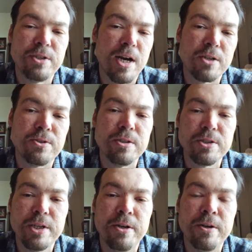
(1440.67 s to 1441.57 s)
doctrine,
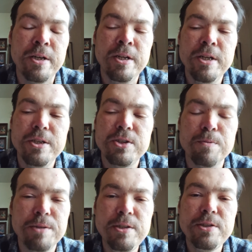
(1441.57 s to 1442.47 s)
etc.?
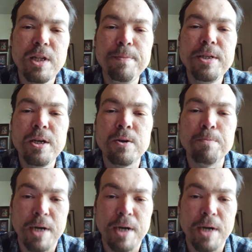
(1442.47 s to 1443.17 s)
So please let me know,